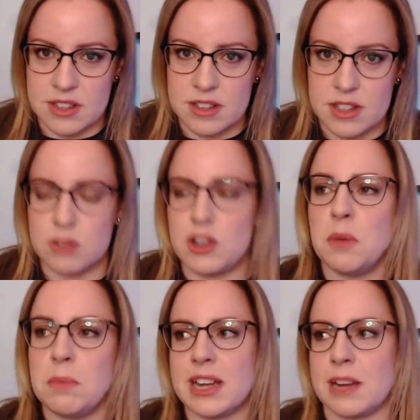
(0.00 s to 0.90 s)
So
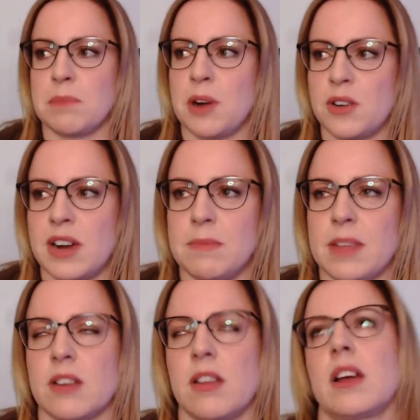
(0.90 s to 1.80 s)
don't pick a program that
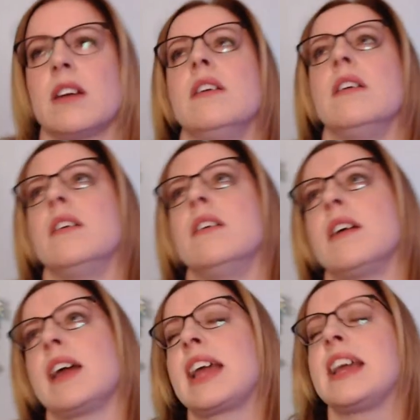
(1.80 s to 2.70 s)
you're like, oh,
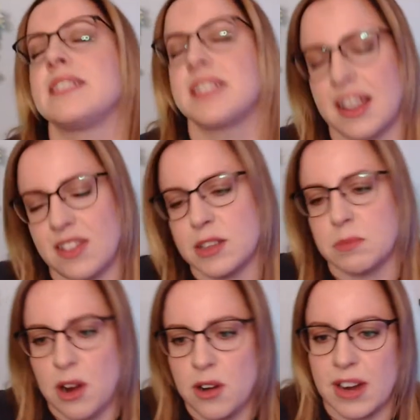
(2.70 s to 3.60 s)
I can't stand this
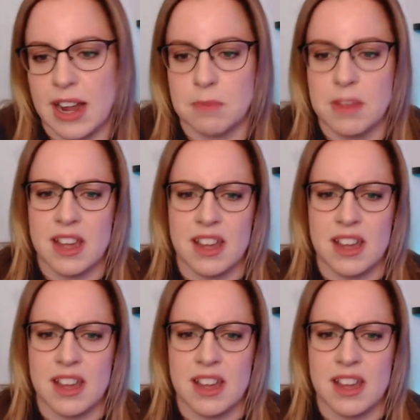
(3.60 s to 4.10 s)
program.